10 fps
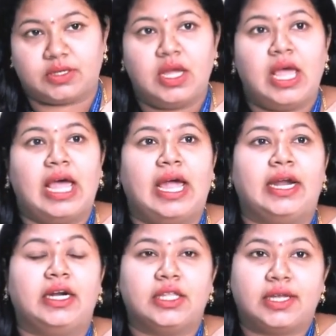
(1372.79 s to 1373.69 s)
And
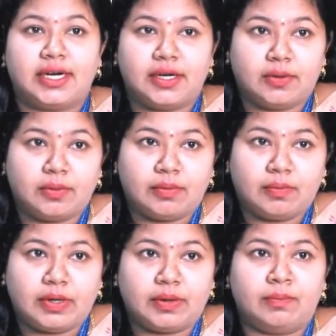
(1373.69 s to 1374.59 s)
the
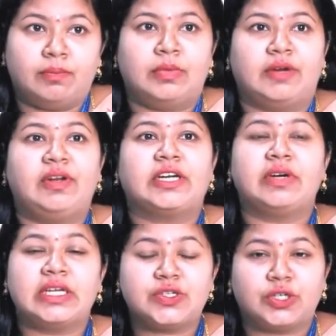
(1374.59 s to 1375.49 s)
reflectivity is
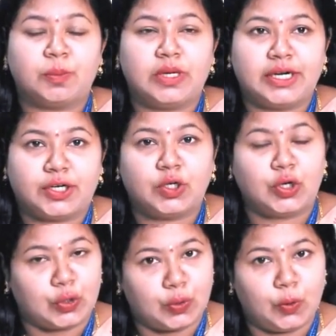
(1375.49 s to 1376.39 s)
written by letter
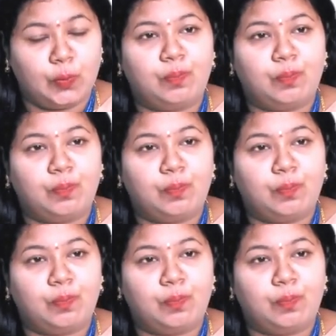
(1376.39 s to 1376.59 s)
rho,